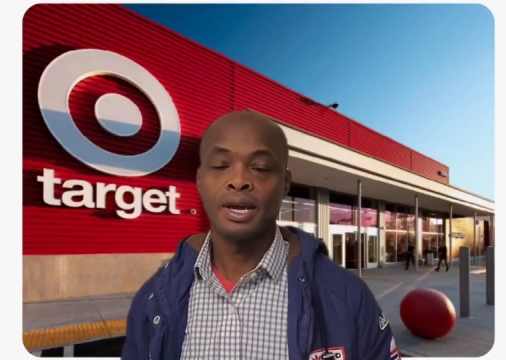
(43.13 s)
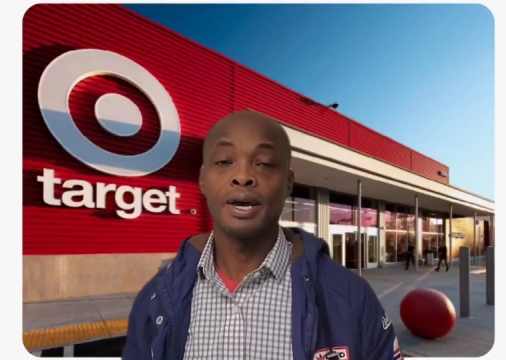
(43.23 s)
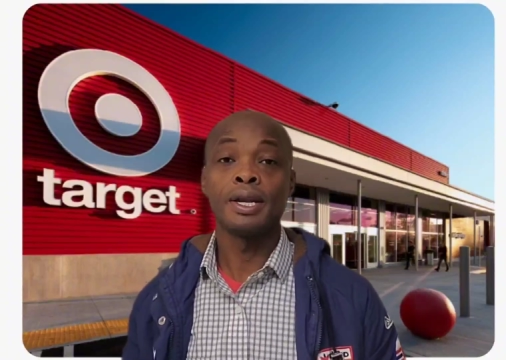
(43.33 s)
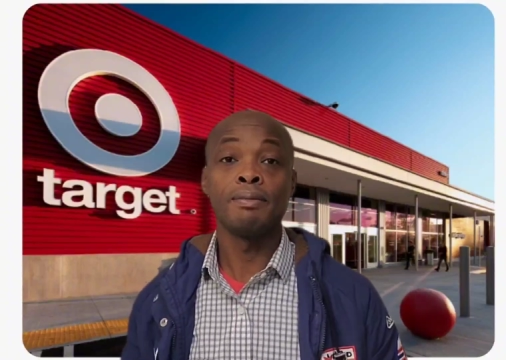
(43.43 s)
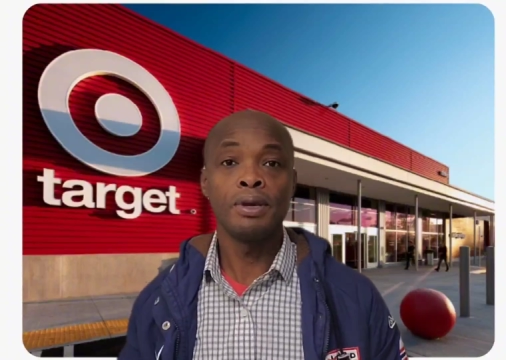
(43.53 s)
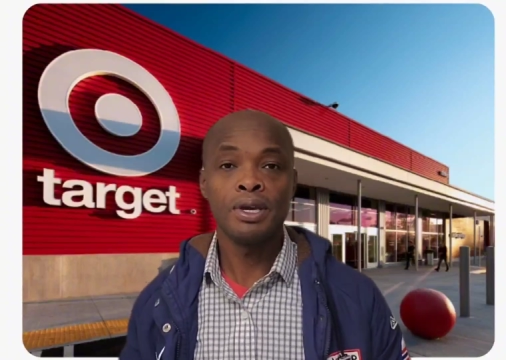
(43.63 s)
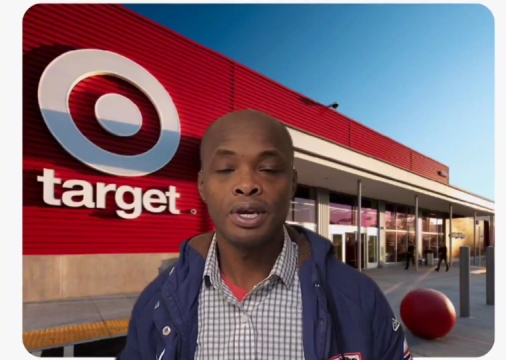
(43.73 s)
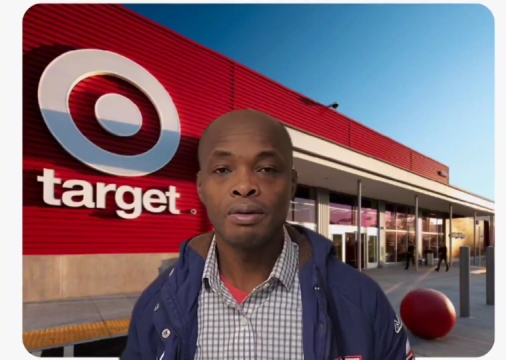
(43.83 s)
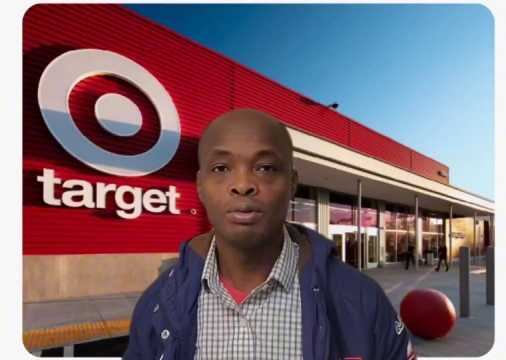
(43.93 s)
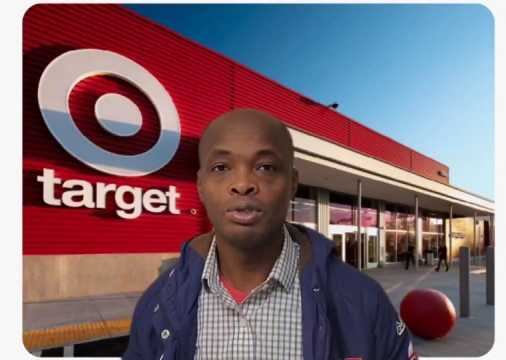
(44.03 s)
and be
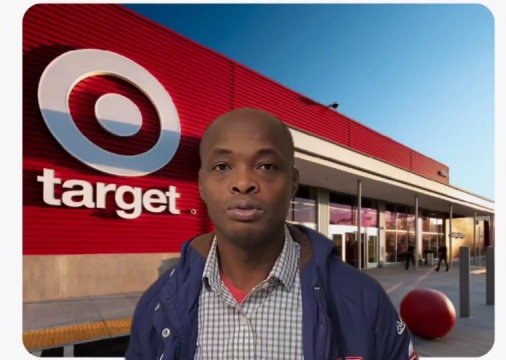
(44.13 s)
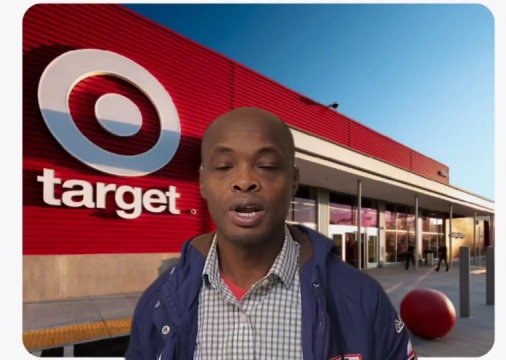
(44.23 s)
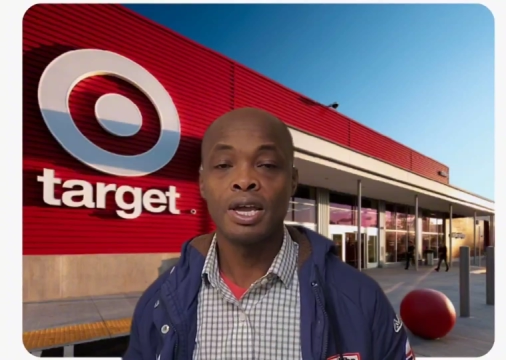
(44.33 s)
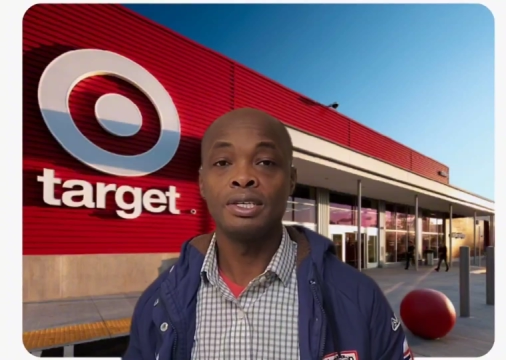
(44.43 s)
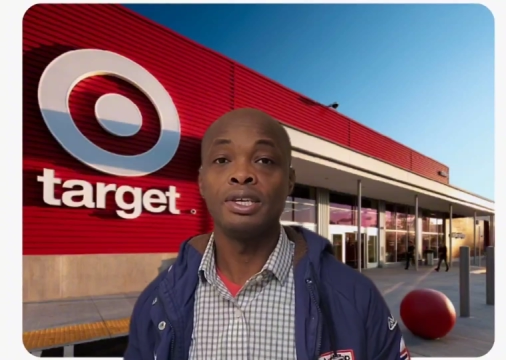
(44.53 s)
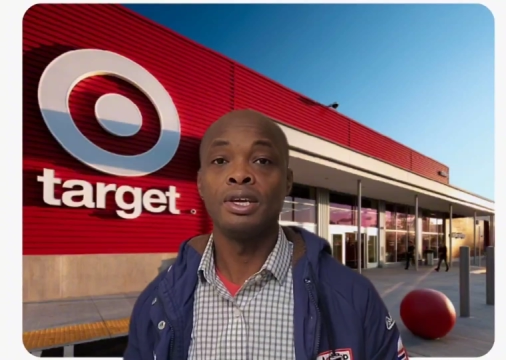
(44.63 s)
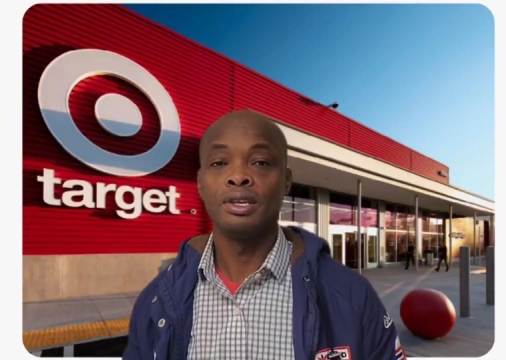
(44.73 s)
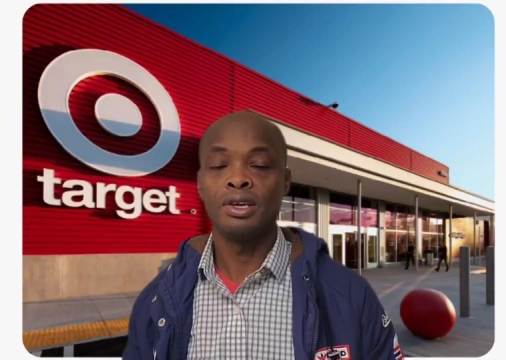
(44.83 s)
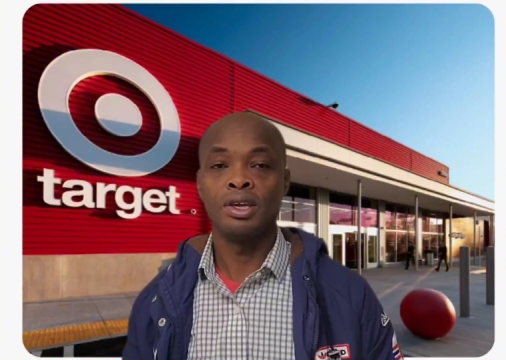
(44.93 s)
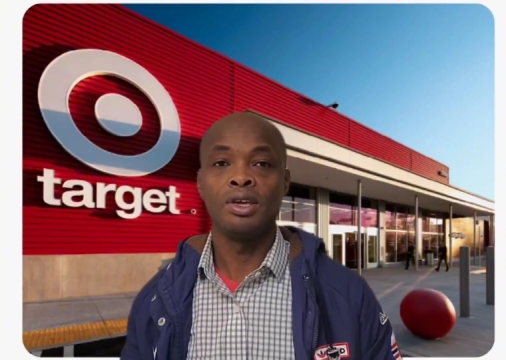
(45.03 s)
able to write
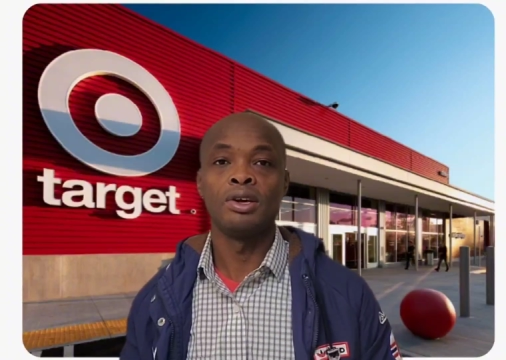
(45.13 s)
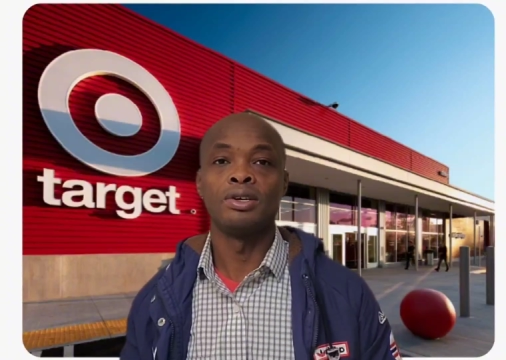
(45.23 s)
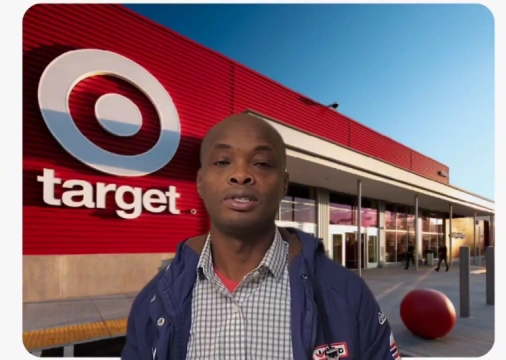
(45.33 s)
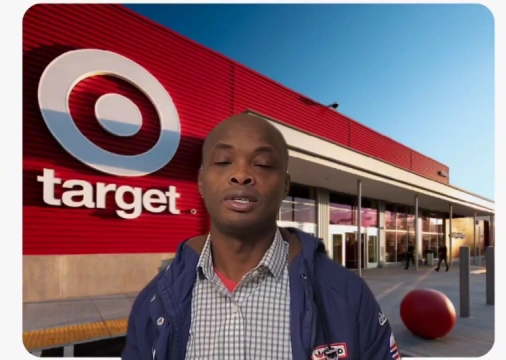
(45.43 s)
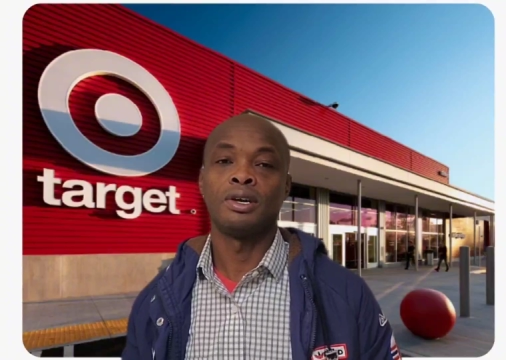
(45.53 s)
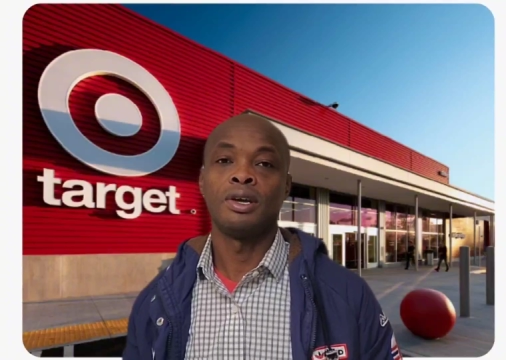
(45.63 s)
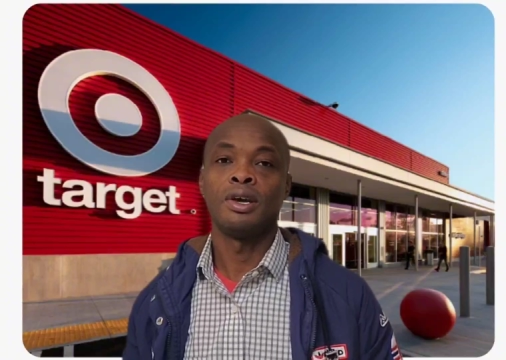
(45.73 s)
in English.